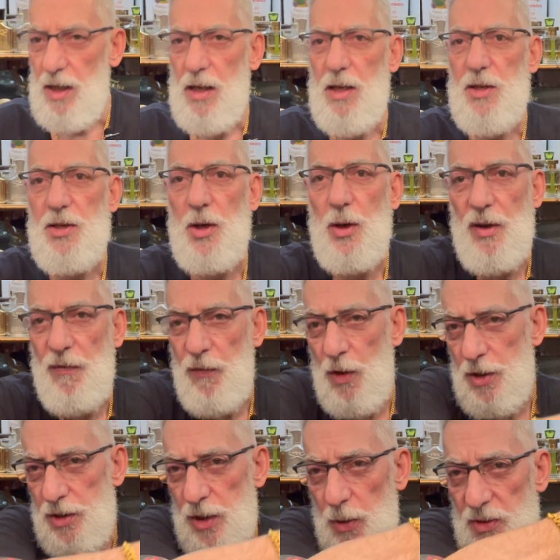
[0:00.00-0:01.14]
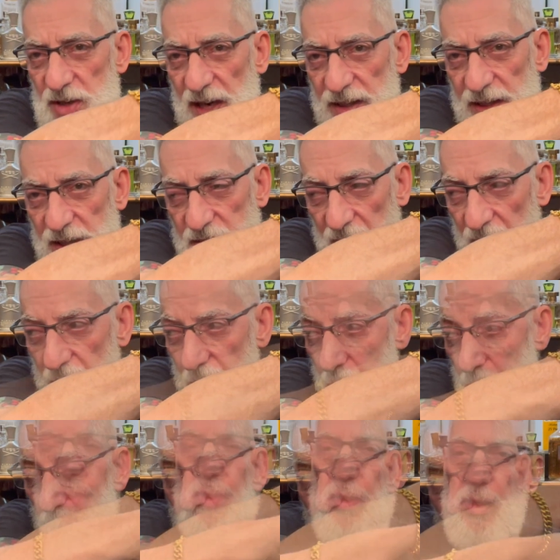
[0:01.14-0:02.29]
So the first notes on this
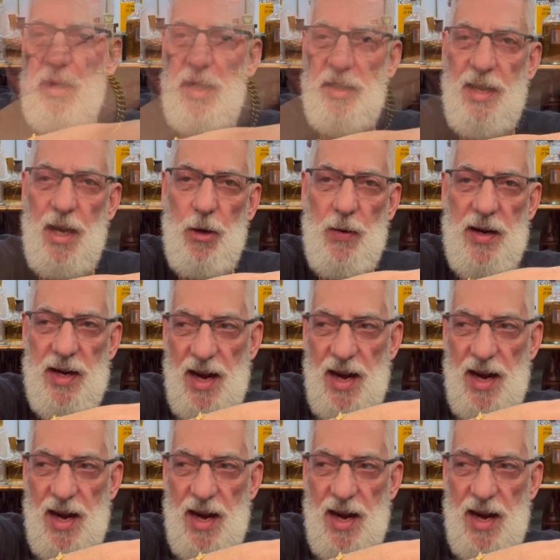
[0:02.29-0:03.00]
are, get that green